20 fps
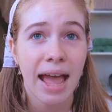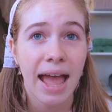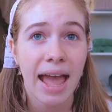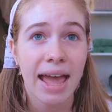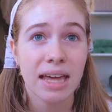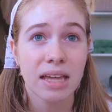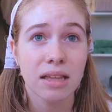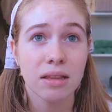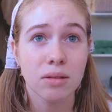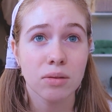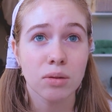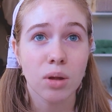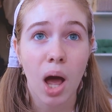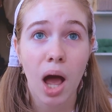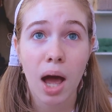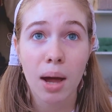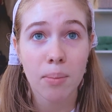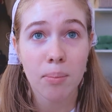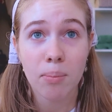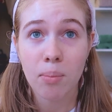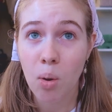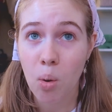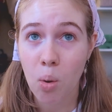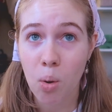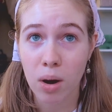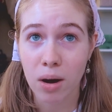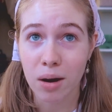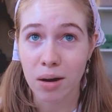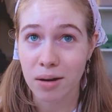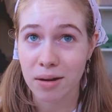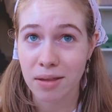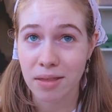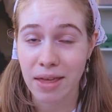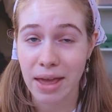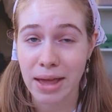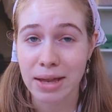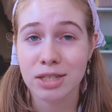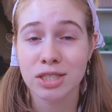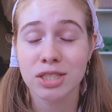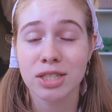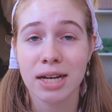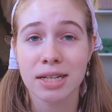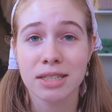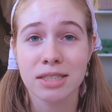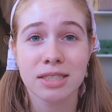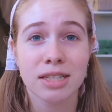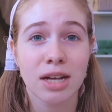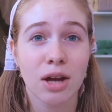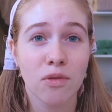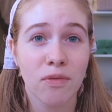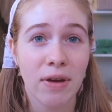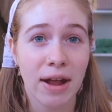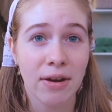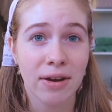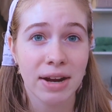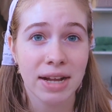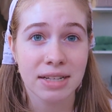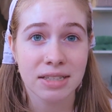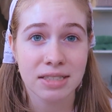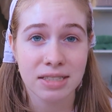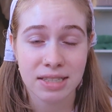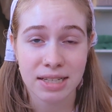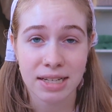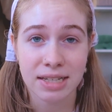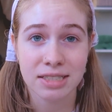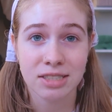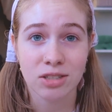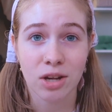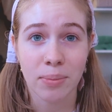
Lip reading: a lot more than just ovarian cysts.